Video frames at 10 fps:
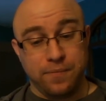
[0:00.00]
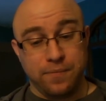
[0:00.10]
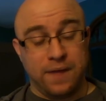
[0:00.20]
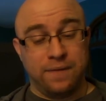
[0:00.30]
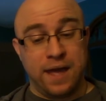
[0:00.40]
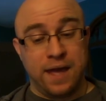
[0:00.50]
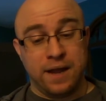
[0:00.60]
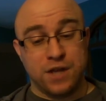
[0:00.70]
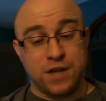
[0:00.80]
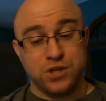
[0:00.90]
And
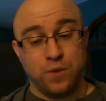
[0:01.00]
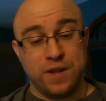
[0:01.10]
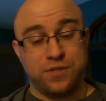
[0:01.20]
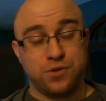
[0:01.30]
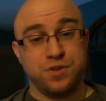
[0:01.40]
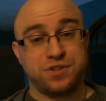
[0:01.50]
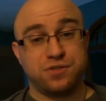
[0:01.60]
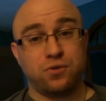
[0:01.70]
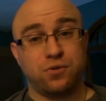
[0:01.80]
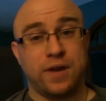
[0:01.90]
then as you read through the
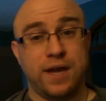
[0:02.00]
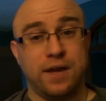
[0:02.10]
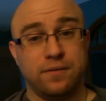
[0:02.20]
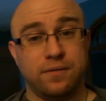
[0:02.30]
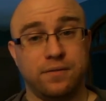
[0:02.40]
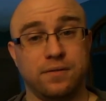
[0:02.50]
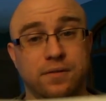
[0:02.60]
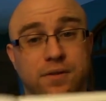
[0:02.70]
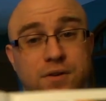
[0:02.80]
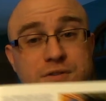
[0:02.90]
story,
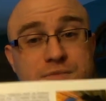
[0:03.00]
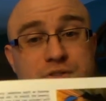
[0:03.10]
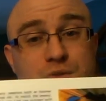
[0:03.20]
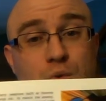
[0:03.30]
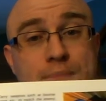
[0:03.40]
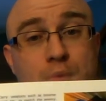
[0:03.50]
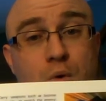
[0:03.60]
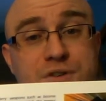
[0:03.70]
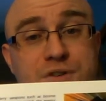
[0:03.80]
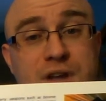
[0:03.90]
there's some
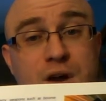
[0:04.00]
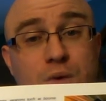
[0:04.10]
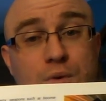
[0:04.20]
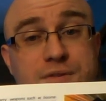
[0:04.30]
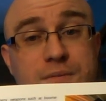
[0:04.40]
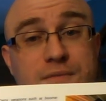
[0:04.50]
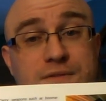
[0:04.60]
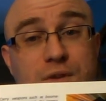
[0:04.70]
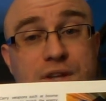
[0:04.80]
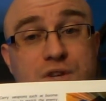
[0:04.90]
storyboards there with some
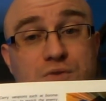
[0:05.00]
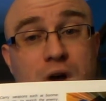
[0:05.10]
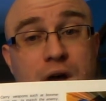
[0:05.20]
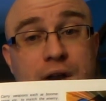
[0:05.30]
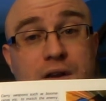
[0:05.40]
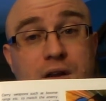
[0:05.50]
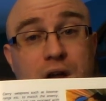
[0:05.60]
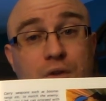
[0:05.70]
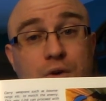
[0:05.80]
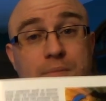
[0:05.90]
fully drawn and
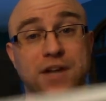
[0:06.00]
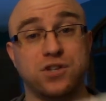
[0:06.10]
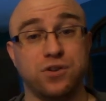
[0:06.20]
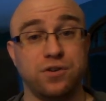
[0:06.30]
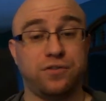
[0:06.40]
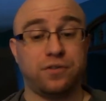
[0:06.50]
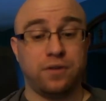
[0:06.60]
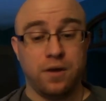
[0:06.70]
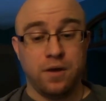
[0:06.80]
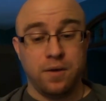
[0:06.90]
colored pictures.
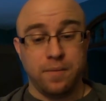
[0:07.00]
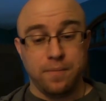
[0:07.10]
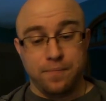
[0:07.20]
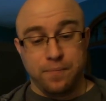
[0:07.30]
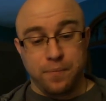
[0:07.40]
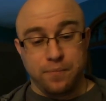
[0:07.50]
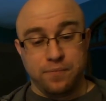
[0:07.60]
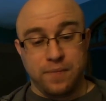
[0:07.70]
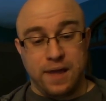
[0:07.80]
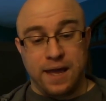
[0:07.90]

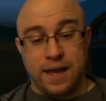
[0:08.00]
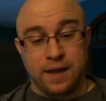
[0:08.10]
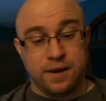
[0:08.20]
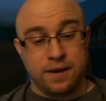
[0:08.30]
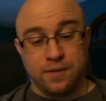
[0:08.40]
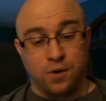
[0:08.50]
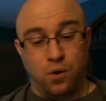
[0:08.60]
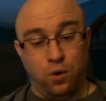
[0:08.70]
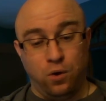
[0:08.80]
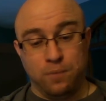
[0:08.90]
And the
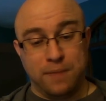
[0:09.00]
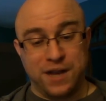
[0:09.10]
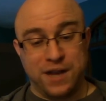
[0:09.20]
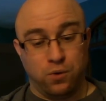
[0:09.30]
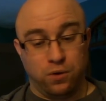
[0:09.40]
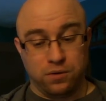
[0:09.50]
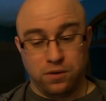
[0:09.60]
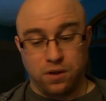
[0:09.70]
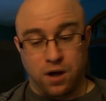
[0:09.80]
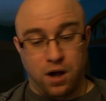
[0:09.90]
whole manual,
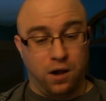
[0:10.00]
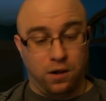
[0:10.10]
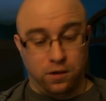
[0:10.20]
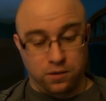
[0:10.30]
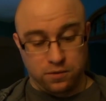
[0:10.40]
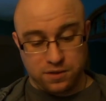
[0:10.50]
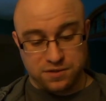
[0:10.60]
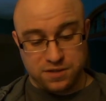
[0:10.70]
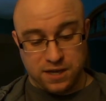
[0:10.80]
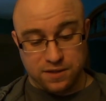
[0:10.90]

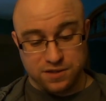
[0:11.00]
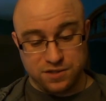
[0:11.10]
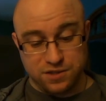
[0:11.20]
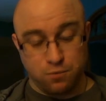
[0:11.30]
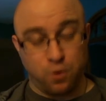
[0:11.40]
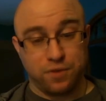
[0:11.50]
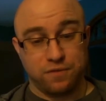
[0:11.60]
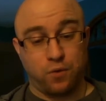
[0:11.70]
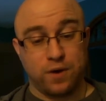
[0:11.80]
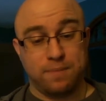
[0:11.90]
this is more
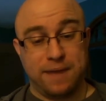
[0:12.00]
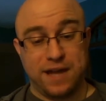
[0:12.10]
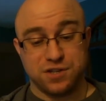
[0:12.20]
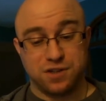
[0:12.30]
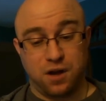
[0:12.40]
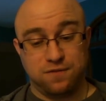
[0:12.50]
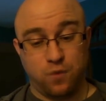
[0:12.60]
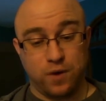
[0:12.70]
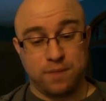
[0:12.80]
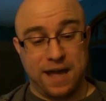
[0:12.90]
than 40 pages. All
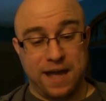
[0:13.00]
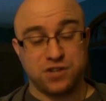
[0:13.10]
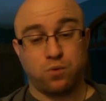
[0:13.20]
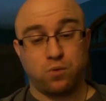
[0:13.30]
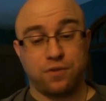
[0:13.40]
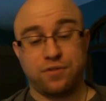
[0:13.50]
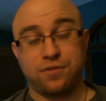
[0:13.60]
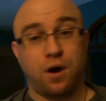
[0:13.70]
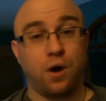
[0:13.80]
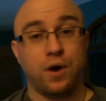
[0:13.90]
40 pages
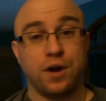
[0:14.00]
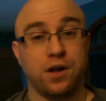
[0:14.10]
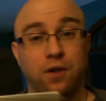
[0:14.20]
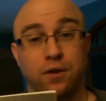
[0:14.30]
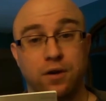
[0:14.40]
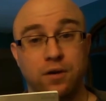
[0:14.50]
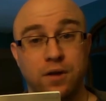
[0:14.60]
worth are in color.